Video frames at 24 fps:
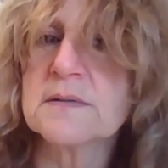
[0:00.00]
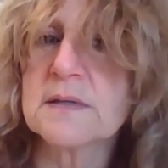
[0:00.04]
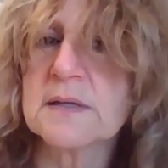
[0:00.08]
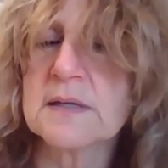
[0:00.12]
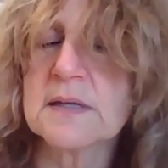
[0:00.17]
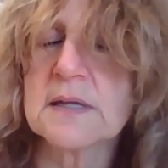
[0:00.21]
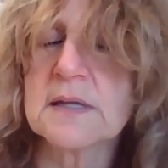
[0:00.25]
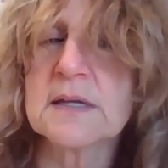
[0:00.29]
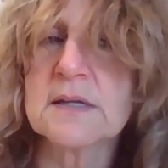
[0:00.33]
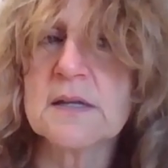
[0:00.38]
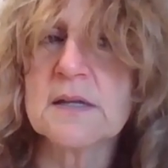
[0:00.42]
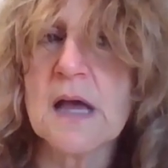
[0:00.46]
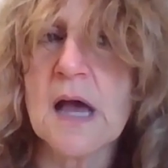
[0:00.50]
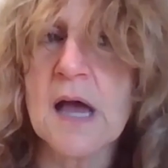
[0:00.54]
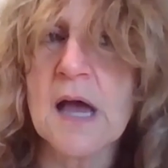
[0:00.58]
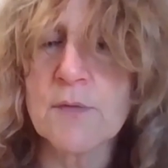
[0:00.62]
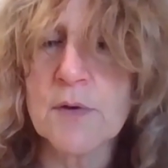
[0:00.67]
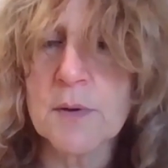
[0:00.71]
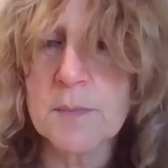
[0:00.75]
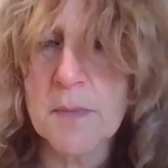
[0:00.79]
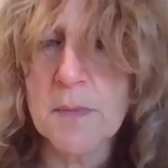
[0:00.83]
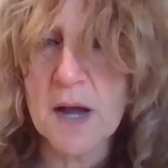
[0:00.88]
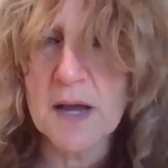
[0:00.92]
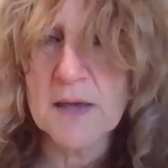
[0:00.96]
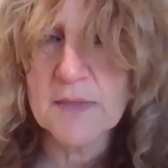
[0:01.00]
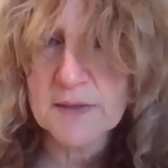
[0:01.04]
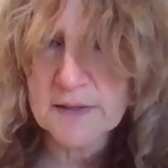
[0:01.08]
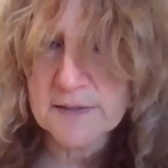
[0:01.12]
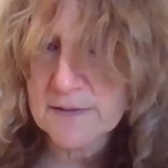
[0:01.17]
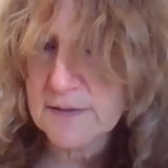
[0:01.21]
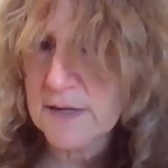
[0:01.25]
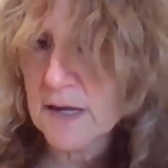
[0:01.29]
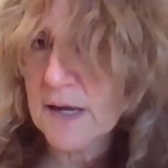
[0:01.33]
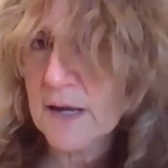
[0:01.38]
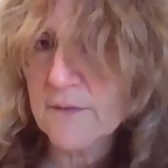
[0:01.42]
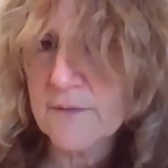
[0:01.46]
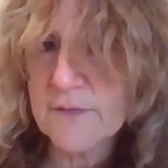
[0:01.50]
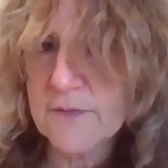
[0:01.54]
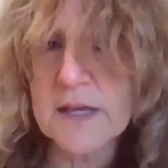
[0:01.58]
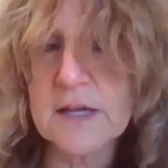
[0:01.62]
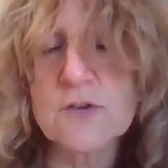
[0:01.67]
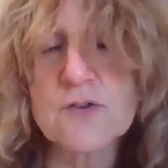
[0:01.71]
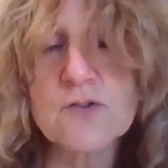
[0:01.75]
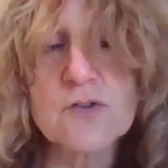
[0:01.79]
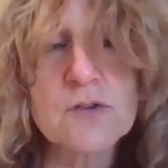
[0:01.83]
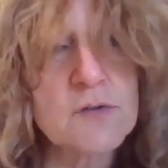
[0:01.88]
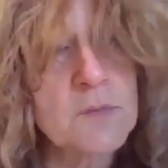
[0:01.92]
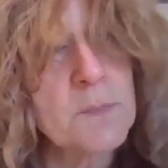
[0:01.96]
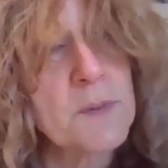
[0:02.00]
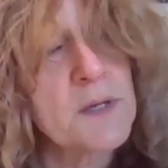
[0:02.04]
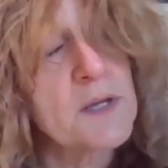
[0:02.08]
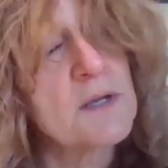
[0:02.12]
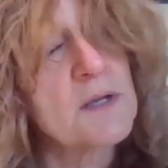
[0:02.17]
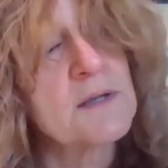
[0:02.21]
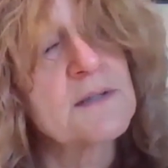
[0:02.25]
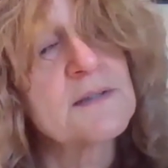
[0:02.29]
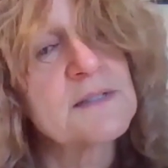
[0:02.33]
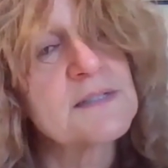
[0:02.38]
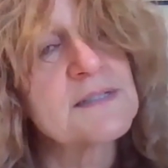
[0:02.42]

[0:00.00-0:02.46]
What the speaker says: And I remind the staff that just because